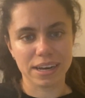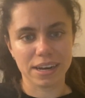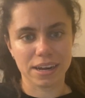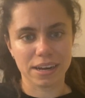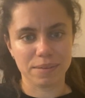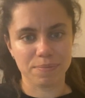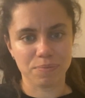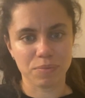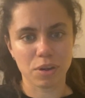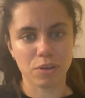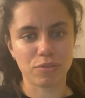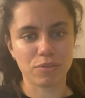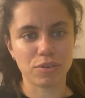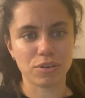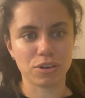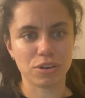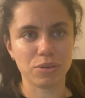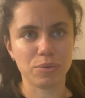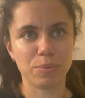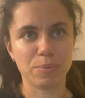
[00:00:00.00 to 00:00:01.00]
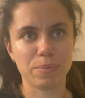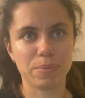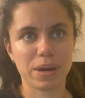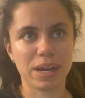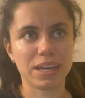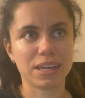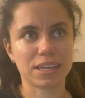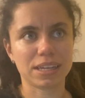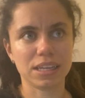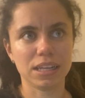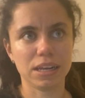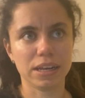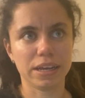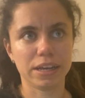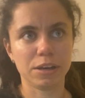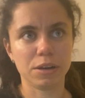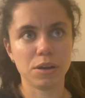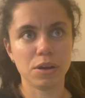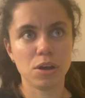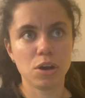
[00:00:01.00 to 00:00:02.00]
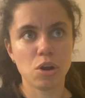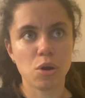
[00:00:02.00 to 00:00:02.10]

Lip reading: And of course, you might still get